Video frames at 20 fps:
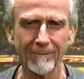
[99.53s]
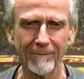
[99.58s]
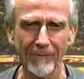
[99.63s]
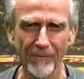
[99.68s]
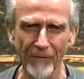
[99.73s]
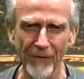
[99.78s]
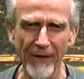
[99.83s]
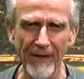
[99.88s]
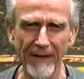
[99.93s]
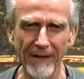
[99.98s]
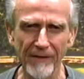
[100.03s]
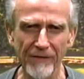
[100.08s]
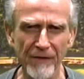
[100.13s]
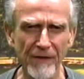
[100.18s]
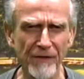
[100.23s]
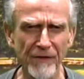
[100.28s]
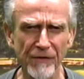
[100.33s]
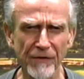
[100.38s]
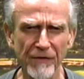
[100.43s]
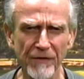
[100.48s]
Greetings,
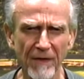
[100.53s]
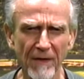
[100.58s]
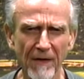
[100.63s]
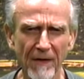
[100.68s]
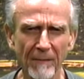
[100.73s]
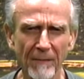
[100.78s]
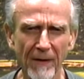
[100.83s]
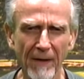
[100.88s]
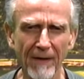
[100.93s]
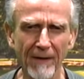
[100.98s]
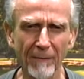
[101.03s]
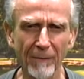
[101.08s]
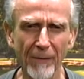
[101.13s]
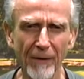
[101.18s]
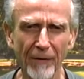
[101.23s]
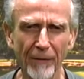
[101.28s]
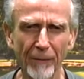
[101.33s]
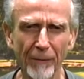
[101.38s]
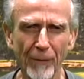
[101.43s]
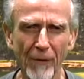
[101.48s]
this is Top Hat and
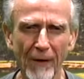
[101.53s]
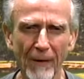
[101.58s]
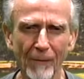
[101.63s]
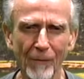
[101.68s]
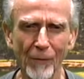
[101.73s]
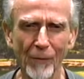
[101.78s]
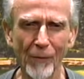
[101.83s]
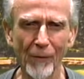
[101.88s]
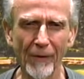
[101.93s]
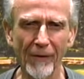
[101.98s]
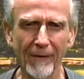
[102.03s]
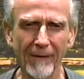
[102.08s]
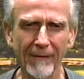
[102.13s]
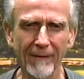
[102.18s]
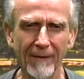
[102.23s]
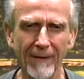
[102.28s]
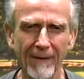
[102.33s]
Buttered Popcorn.